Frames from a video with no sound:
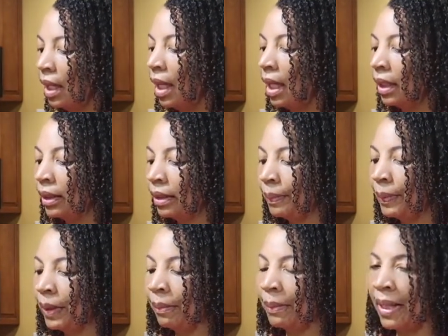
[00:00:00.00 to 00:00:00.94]
I like to
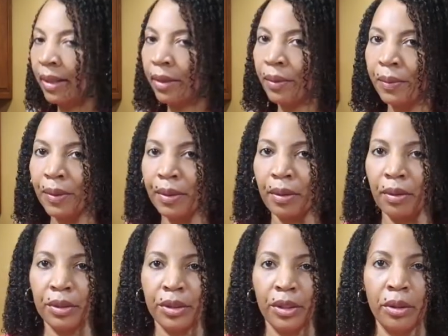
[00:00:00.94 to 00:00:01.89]
put my corn
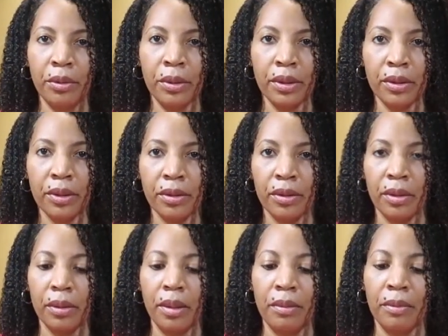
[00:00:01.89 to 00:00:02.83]
on skewers
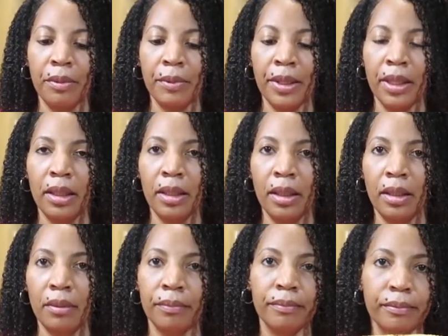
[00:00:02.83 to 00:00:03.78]
so that when we're eating
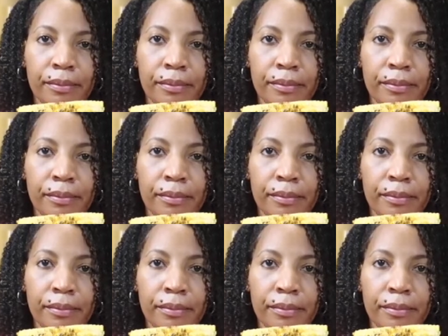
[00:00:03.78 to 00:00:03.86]
it,